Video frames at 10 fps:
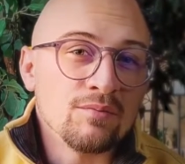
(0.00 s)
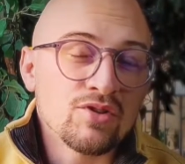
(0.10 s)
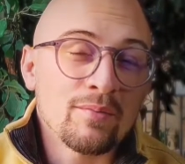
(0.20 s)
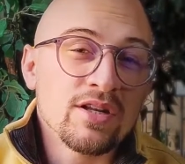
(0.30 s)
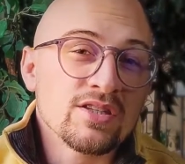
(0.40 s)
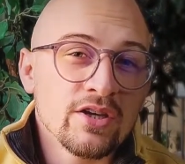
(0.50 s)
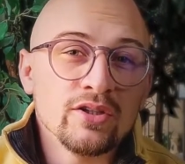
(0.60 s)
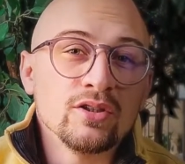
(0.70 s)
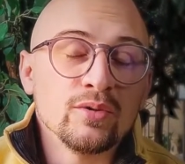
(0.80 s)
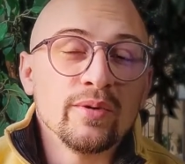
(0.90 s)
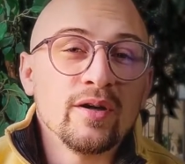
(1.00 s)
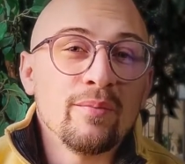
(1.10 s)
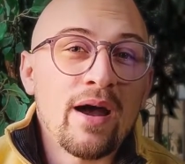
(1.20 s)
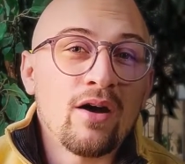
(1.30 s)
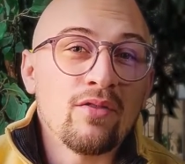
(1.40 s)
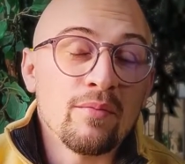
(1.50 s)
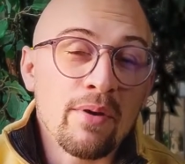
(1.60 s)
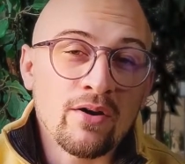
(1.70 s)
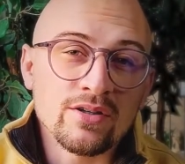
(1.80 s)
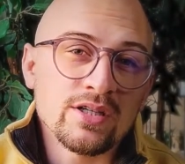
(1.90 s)
So I'm going to tell you a little bit about the
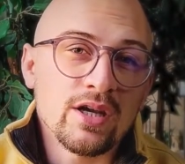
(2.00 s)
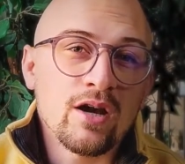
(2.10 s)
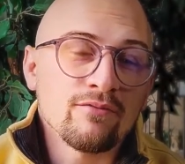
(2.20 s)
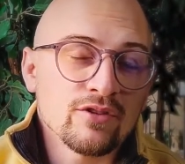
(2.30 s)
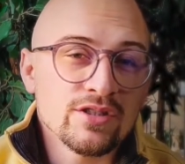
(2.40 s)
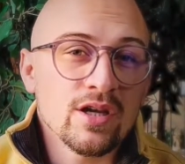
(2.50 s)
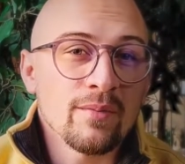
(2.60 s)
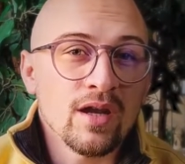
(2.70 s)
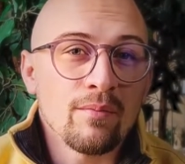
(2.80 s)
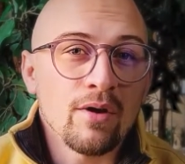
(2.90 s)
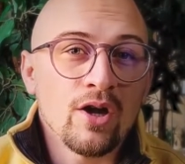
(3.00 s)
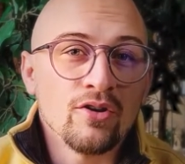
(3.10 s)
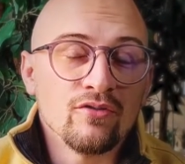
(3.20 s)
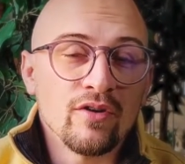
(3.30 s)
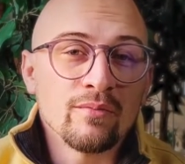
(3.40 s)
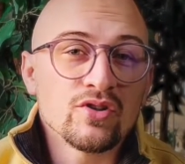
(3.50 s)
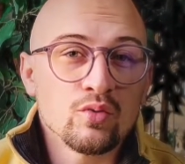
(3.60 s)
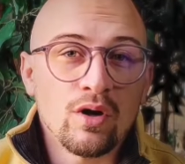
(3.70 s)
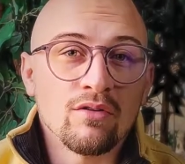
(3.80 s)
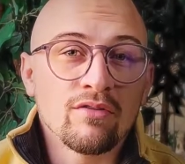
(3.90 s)
parenting conference coming up on November
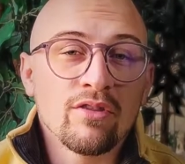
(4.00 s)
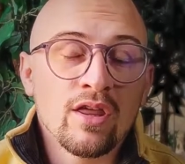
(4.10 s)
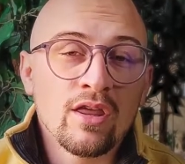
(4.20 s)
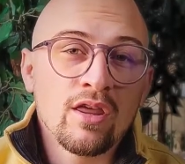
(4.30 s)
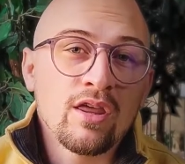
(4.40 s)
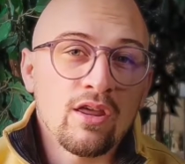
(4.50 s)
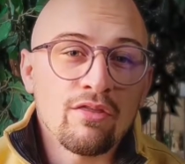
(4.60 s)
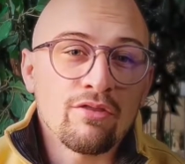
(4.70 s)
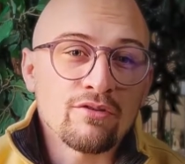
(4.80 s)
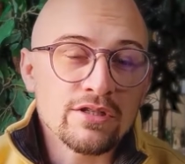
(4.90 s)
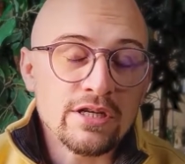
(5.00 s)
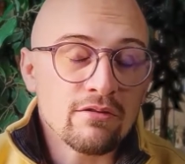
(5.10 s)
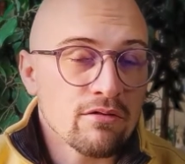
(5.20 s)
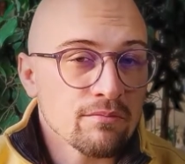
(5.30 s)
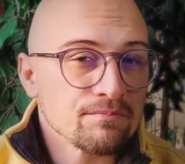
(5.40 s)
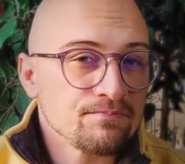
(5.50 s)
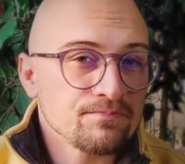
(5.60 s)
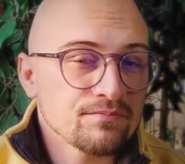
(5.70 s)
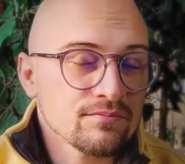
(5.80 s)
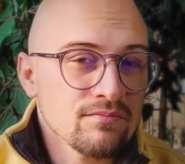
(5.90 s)
12th and
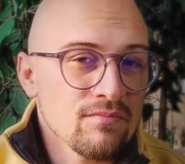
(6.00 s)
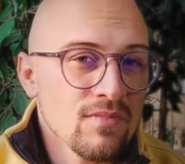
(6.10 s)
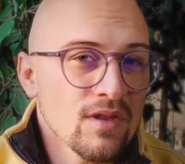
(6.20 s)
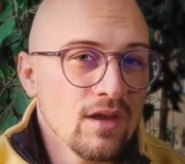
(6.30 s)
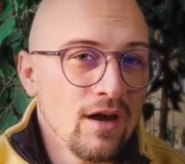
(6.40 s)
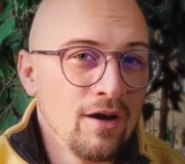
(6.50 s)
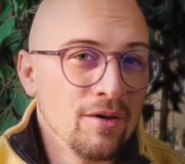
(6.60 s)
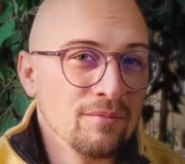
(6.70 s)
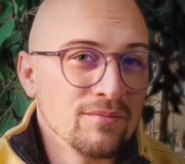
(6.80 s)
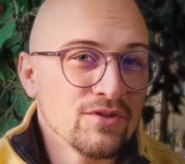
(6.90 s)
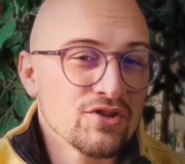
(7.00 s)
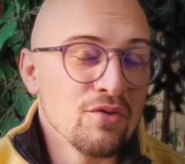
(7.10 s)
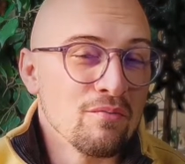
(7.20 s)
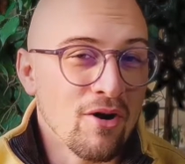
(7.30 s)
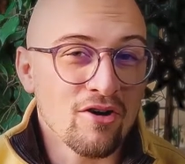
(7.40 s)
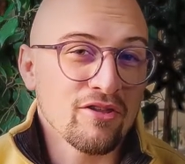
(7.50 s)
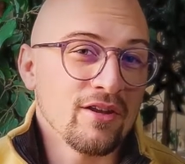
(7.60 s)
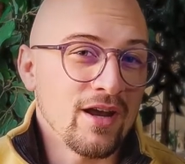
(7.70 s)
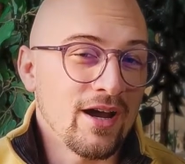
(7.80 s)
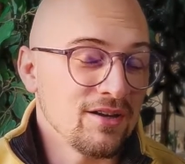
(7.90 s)
13th. So Martha
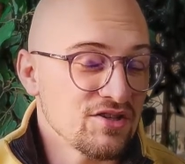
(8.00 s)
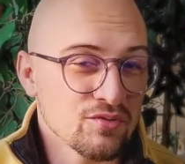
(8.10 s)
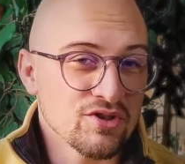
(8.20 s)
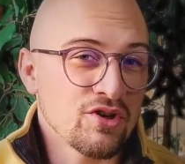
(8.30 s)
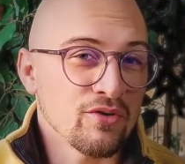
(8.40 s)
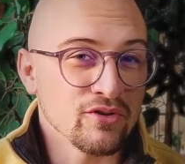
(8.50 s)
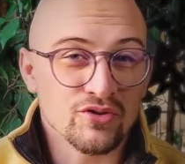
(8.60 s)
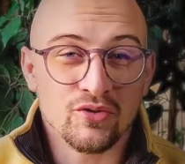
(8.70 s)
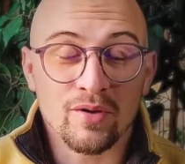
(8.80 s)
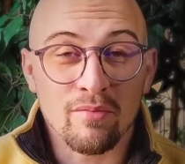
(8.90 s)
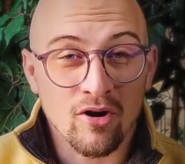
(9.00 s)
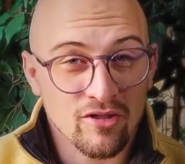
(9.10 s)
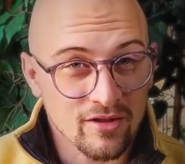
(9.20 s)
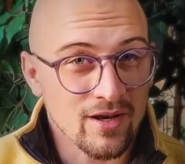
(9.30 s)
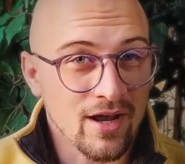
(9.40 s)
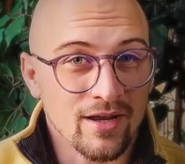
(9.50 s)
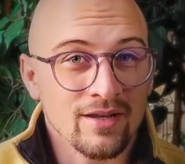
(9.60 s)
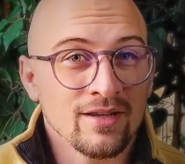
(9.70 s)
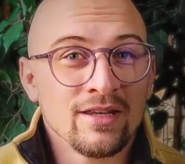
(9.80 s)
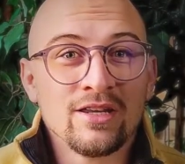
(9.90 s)
and I just want to start with a little story. Martha and I
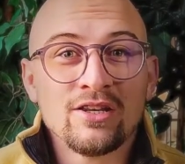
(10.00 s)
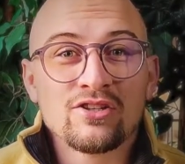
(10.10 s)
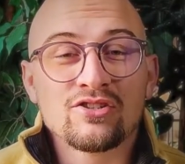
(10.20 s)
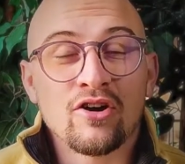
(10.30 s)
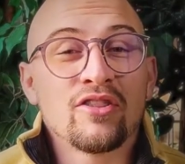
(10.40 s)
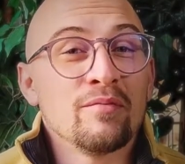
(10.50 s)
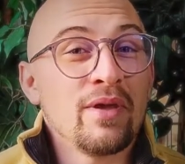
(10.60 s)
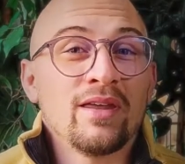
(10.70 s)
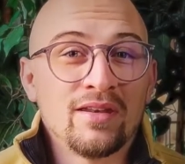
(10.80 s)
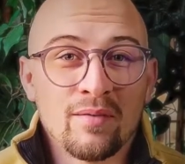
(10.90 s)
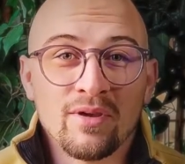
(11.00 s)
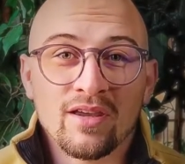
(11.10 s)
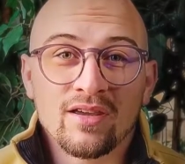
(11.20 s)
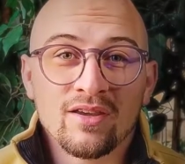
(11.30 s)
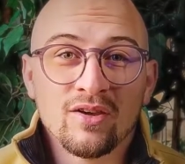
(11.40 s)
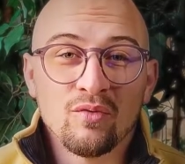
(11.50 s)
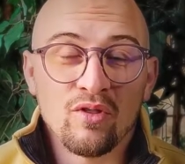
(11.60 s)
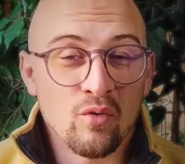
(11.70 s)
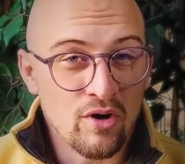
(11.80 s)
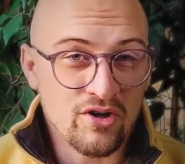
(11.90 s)
started the pandemic
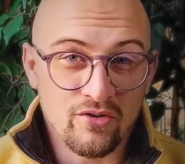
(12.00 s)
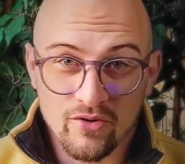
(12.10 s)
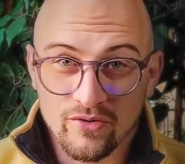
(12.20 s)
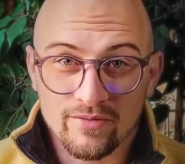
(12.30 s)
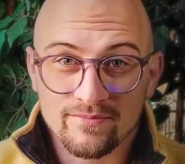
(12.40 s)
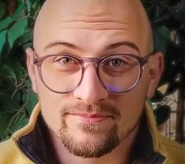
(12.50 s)
with a one-year-old.